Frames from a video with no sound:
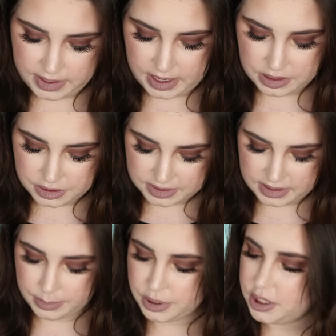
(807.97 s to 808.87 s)
So I got a little
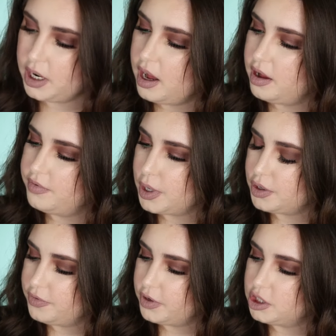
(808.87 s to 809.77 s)
sampler of
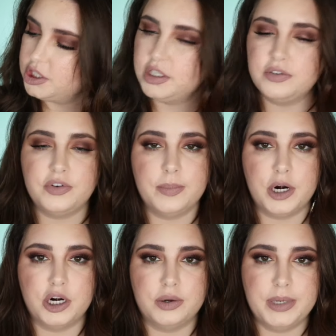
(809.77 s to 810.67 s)
Perversion from
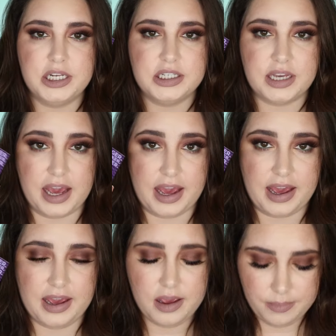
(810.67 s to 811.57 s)
Urban
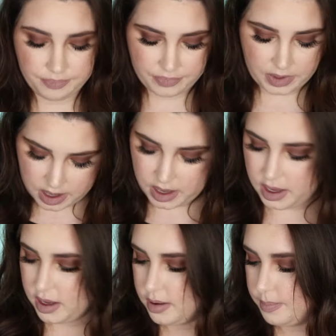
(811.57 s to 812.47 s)
Decay,
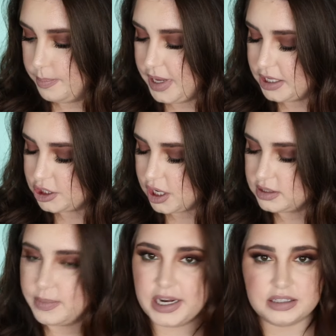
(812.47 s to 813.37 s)
um, B H
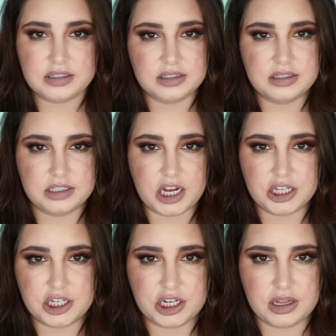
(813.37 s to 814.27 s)
Cosmetics
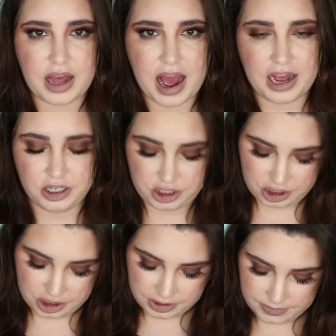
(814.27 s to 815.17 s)
Stellar
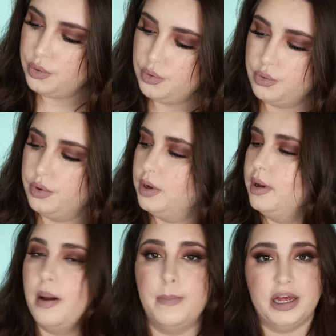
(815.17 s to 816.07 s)
Lash, ooh,
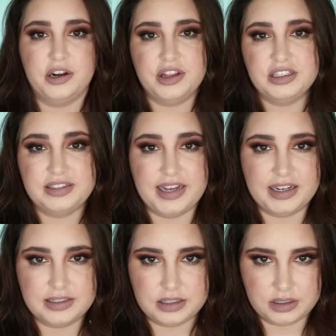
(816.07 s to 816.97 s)
a Better Than
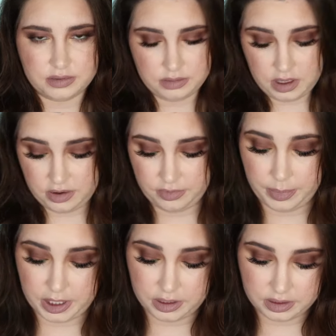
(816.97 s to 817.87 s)
Sex, love
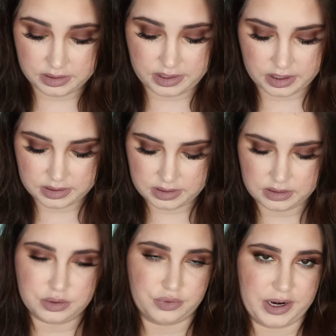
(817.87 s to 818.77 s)
Better Than Sex,
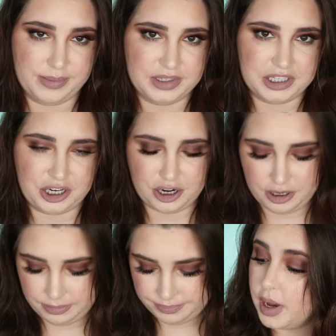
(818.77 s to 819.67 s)
that's a great
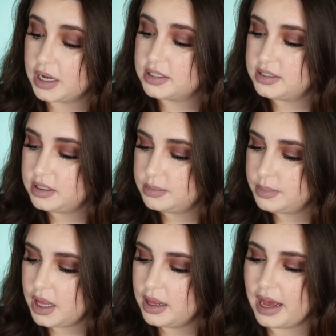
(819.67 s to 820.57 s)
mascara,
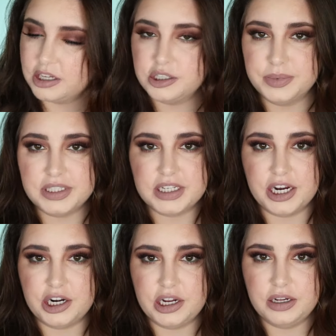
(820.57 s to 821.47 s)
Buxom Lash
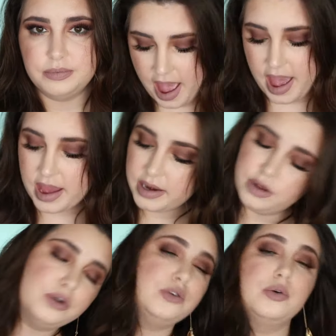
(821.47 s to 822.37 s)
Mascara,
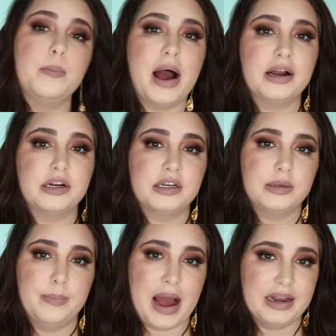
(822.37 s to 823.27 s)
and ooh, Bad,
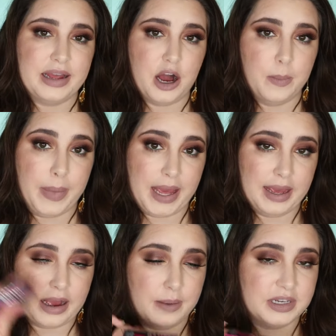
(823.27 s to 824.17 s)
Bad Gal
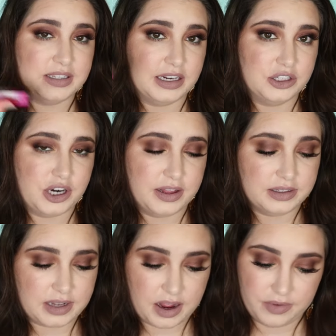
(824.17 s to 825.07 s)
Bang. I'm excited to try
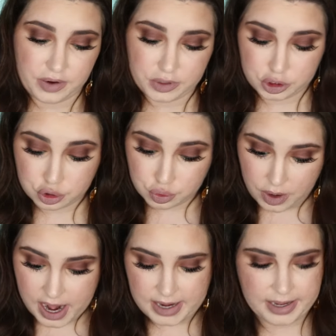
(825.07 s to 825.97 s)
this. I have never
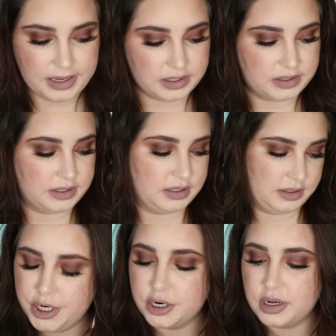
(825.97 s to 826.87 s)
tried it.
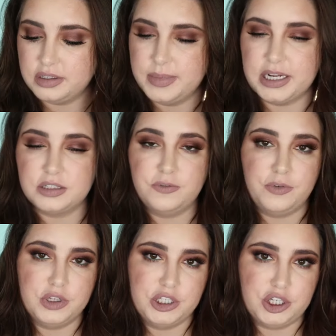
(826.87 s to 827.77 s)
Pure Cosmetics
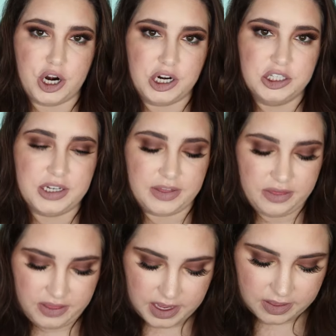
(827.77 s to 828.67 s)
Fully Charged. I
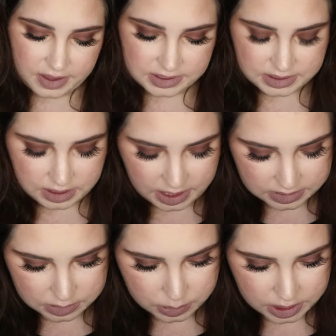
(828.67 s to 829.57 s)
think that's the
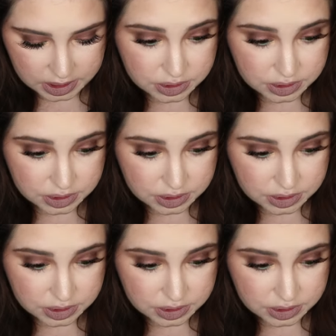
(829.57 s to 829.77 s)
last one.